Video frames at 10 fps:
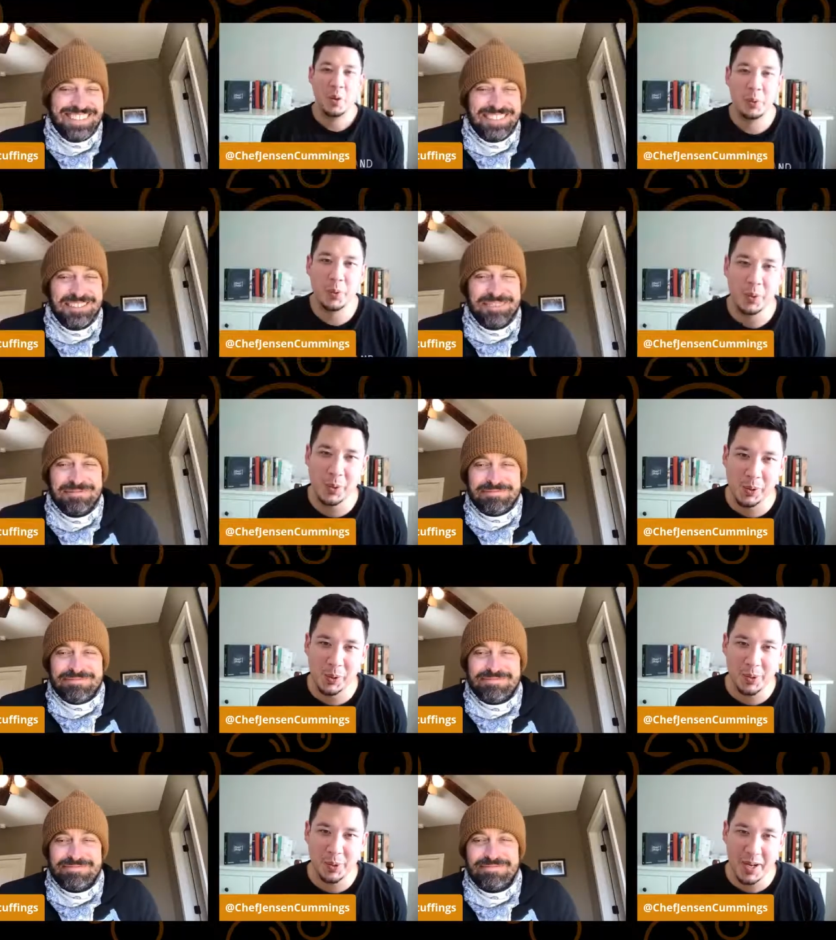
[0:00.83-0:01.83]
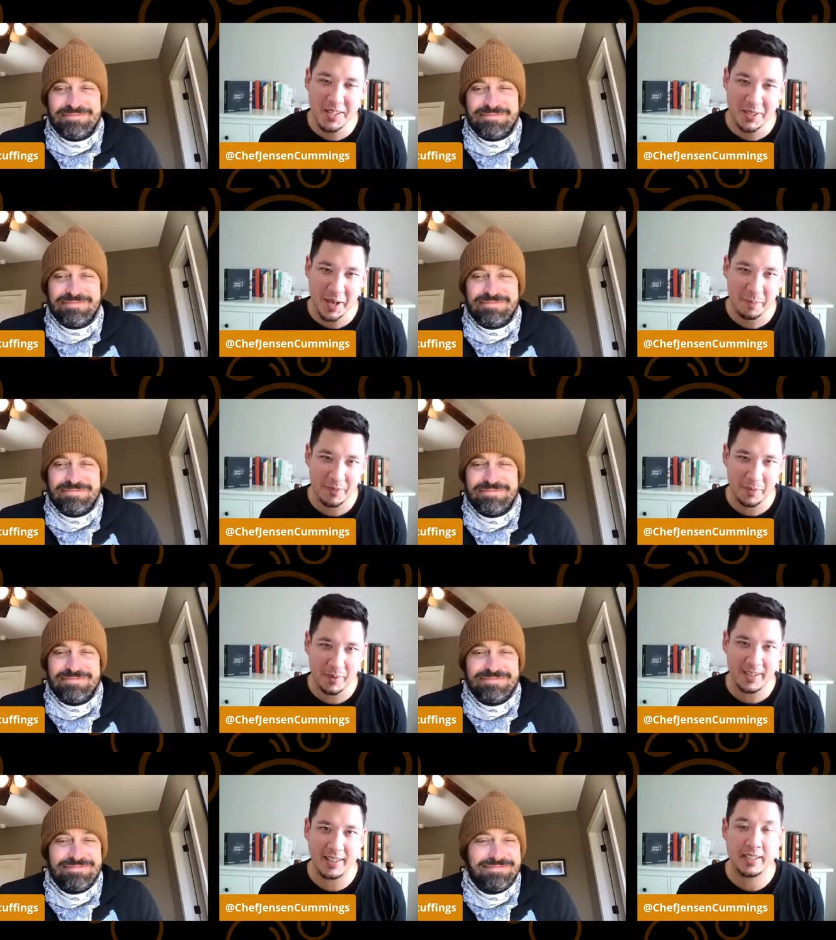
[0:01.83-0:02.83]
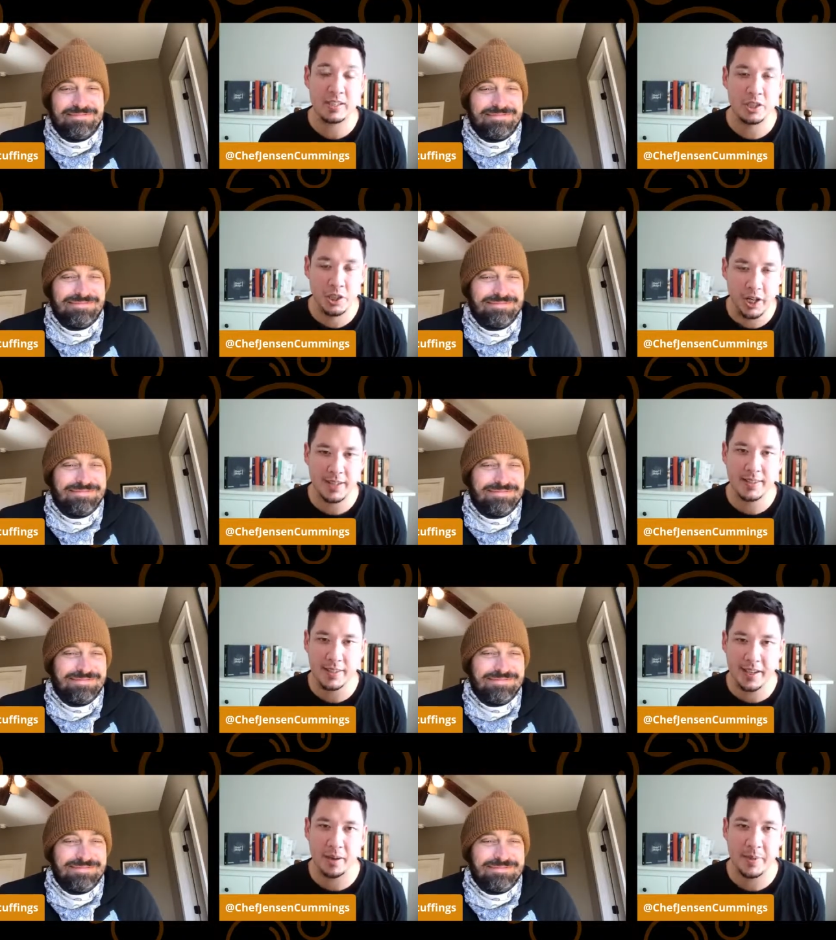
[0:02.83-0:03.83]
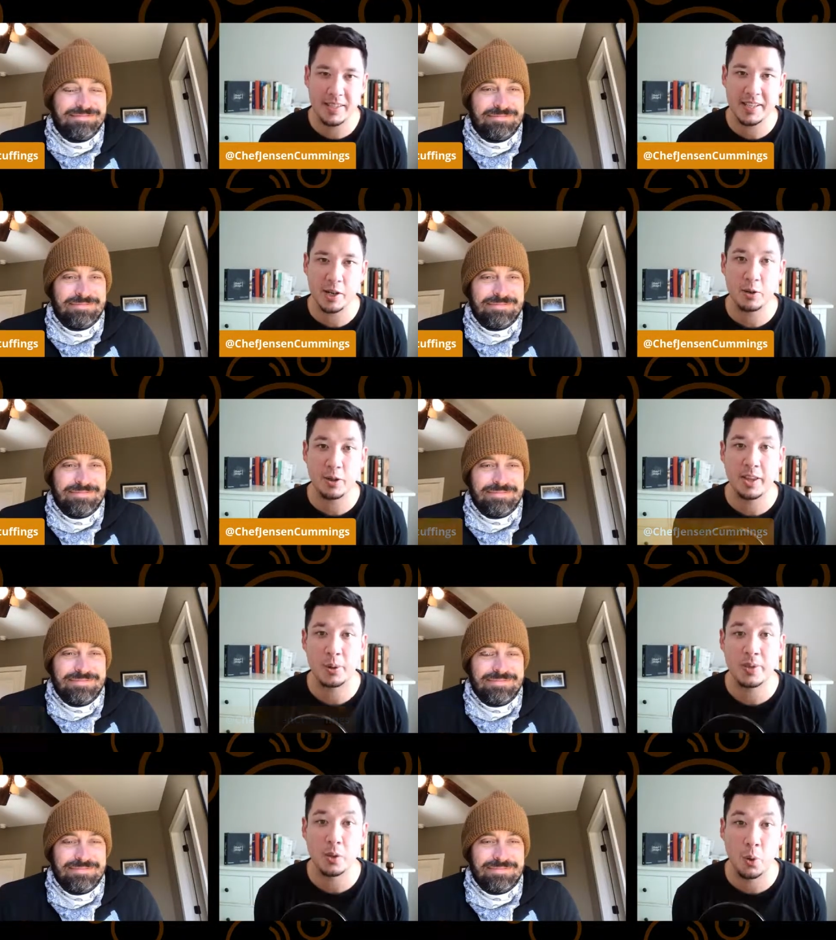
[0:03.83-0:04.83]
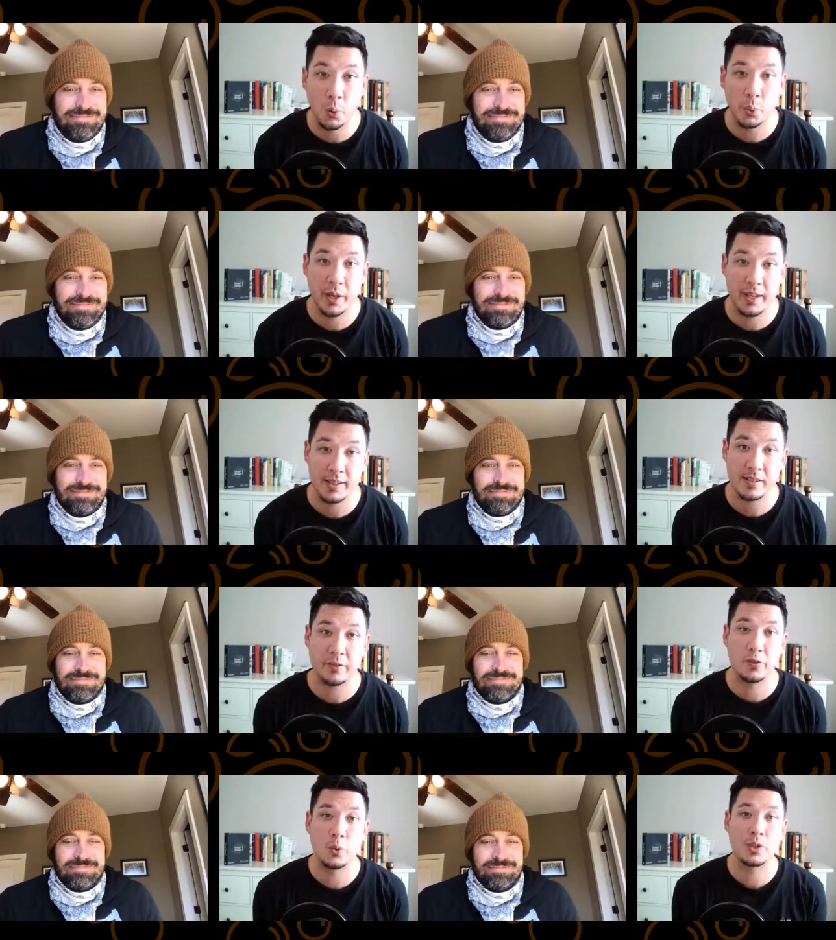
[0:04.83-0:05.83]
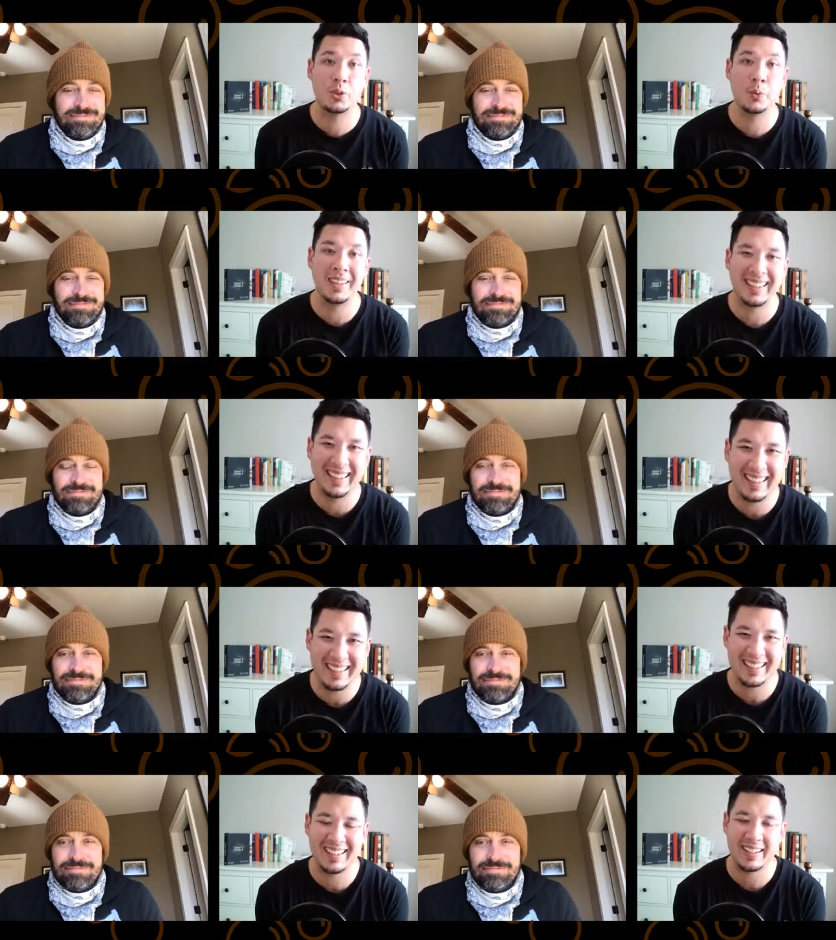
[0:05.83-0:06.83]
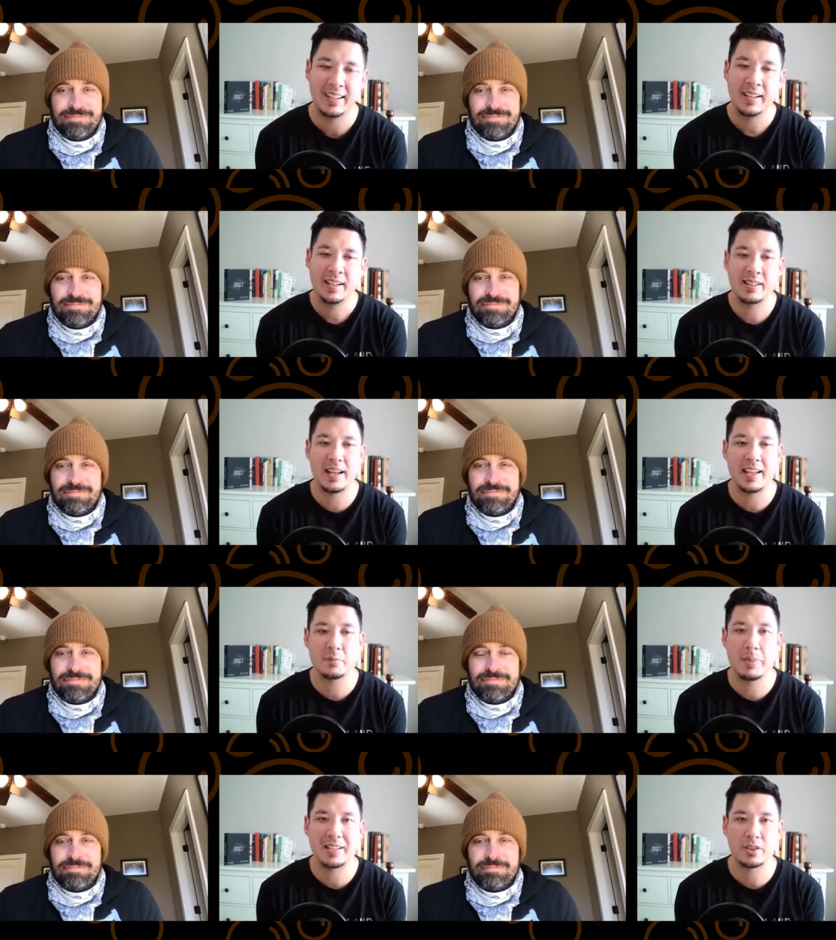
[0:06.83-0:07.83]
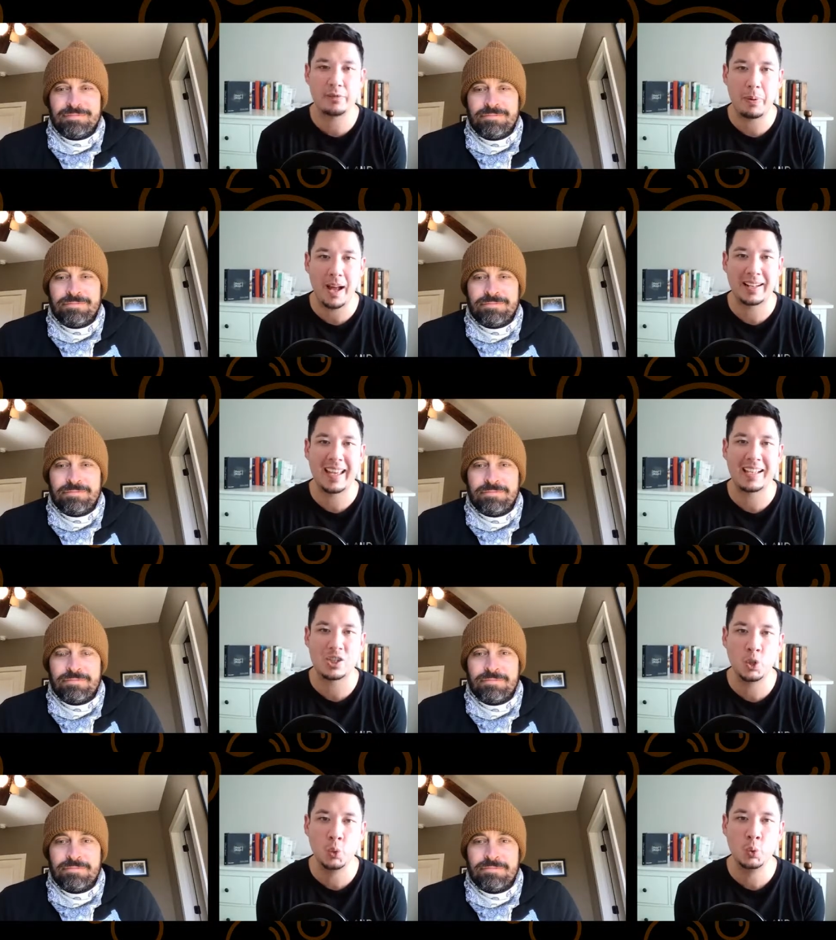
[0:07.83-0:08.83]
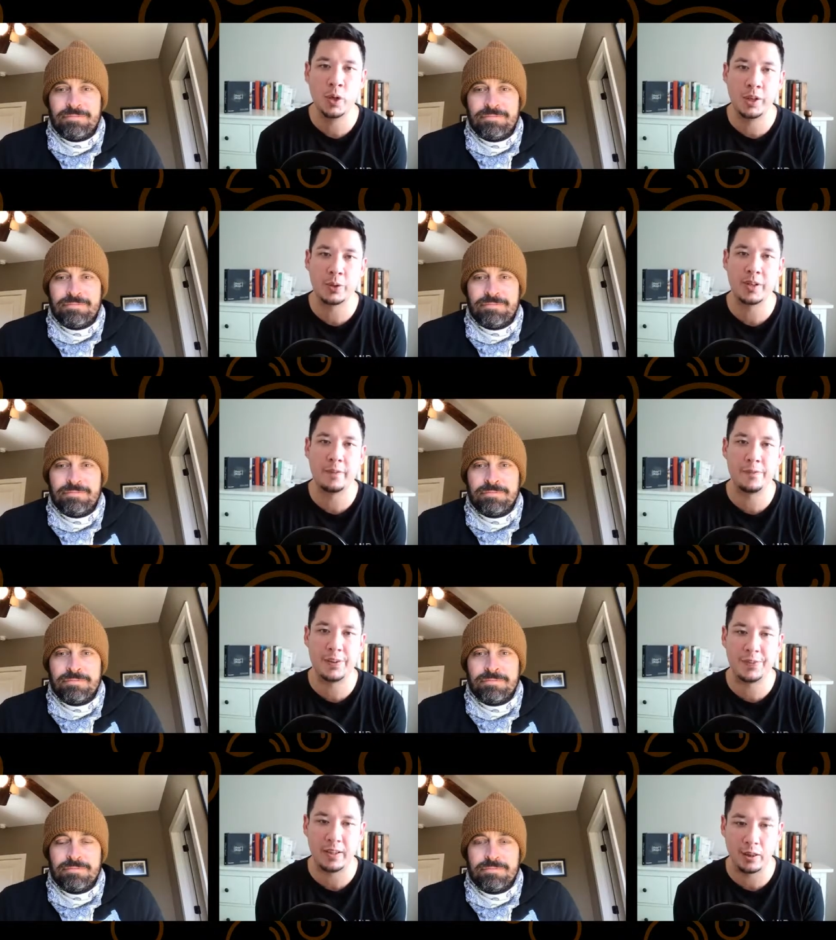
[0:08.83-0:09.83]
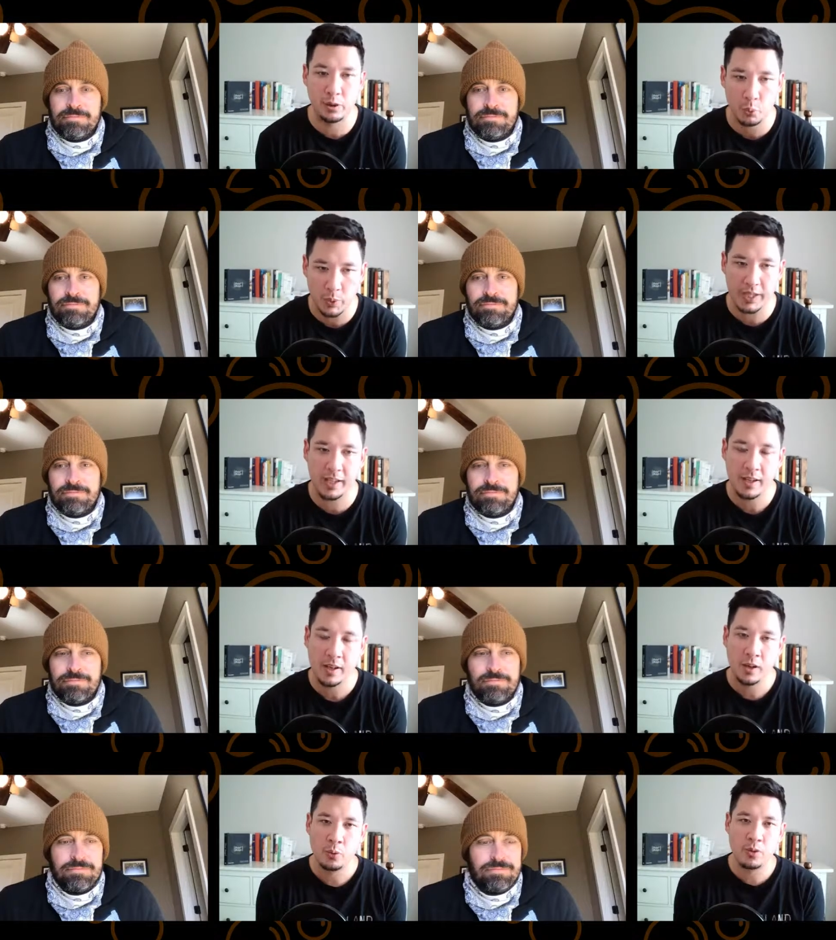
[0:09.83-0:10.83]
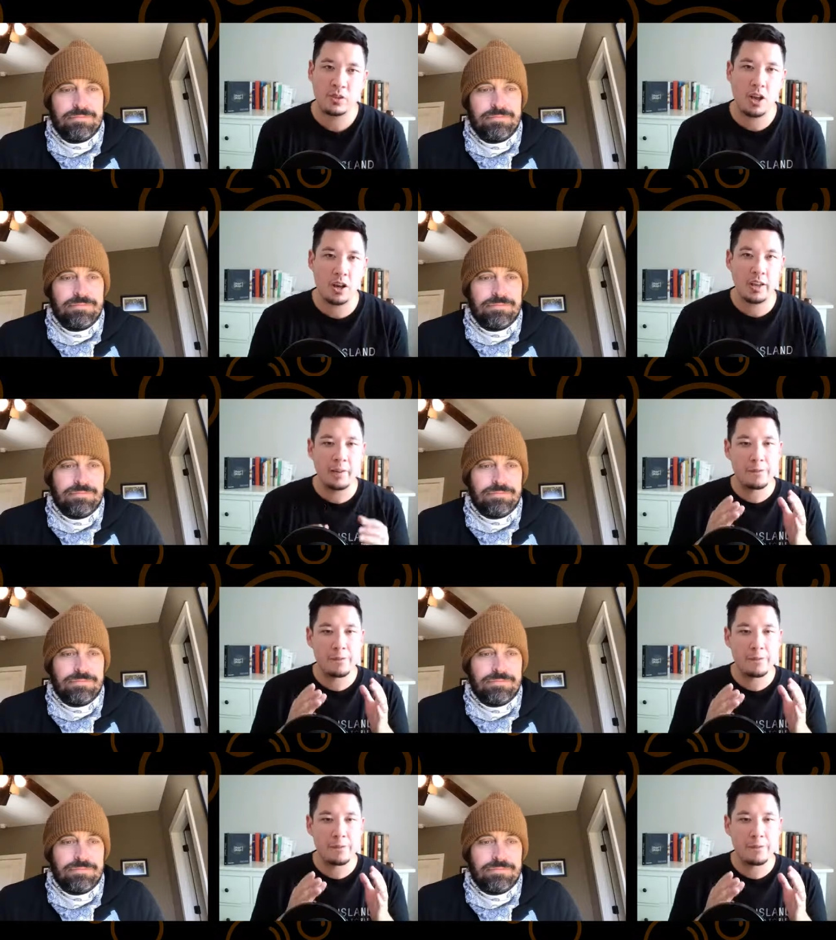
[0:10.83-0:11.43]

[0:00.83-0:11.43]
Speaker 1: What's up, everybody? Jensen Cummings here. Thank you, as always, for tuning in. Today is Best Serve Podcast 253. We're talking